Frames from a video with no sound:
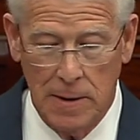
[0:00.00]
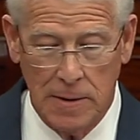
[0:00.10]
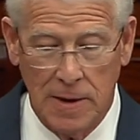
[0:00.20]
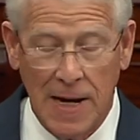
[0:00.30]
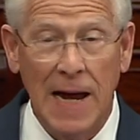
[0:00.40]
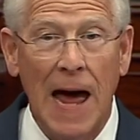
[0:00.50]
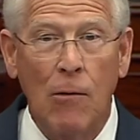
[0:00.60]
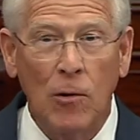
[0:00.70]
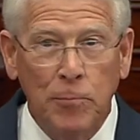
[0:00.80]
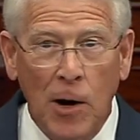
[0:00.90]
Today, I
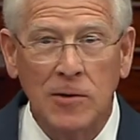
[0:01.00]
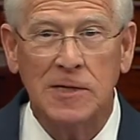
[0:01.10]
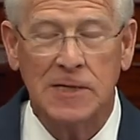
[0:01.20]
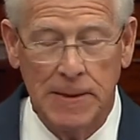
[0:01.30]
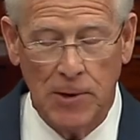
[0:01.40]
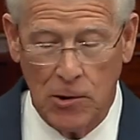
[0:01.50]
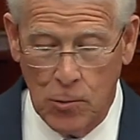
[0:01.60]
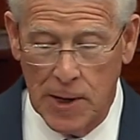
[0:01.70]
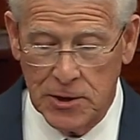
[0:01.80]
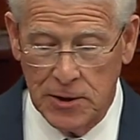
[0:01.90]
will pose a similar
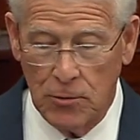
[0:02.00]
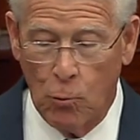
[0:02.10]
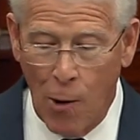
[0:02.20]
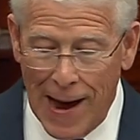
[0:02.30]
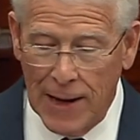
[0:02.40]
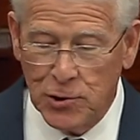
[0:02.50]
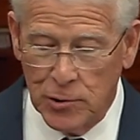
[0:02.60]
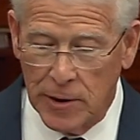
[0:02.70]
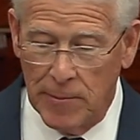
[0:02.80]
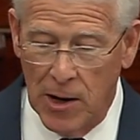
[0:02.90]
question. Why
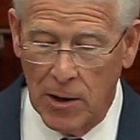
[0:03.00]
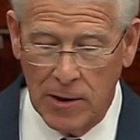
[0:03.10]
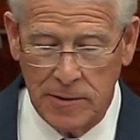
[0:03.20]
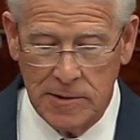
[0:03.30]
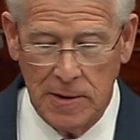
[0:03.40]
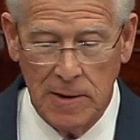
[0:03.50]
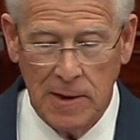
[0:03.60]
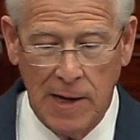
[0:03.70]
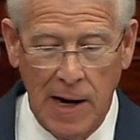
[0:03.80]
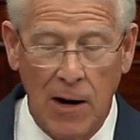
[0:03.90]
should Americans
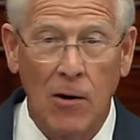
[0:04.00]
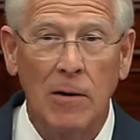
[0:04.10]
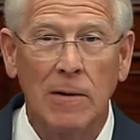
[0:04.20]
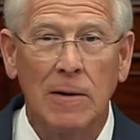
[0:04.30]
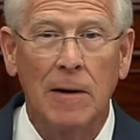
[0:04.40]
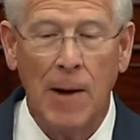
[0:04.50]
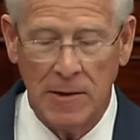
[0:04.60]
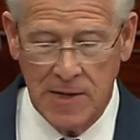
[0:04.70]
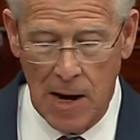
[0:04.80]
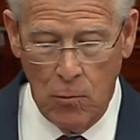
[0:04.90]
care
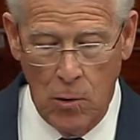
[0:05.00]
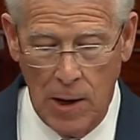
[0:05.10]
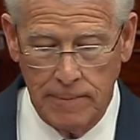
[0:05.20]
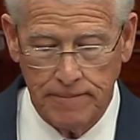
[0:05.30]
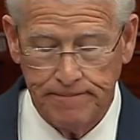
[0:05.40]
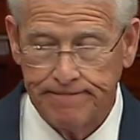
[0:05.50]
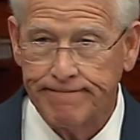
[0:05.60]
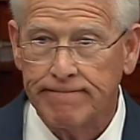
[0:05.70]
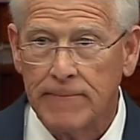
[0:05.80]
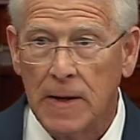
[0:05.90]
about Taiwan?
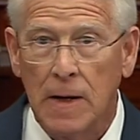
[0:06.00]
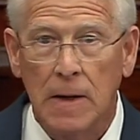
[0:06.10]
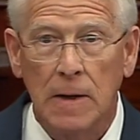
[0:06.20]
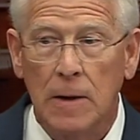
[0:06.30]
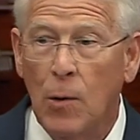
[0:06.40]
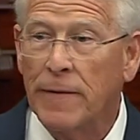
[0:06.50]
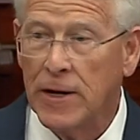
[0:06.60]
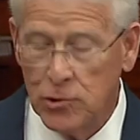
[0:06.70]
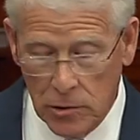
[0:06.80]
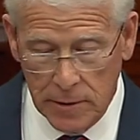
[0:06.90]
Well, they
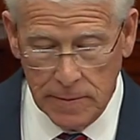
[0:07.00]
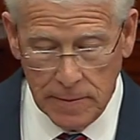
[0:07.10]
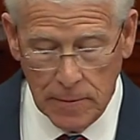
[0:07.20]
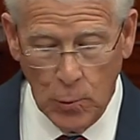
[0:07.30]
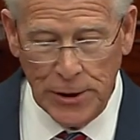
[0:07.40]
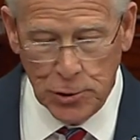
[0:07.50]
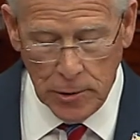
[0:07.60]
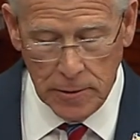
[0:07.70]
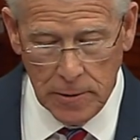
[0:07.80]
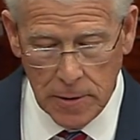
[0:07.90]
should. We should.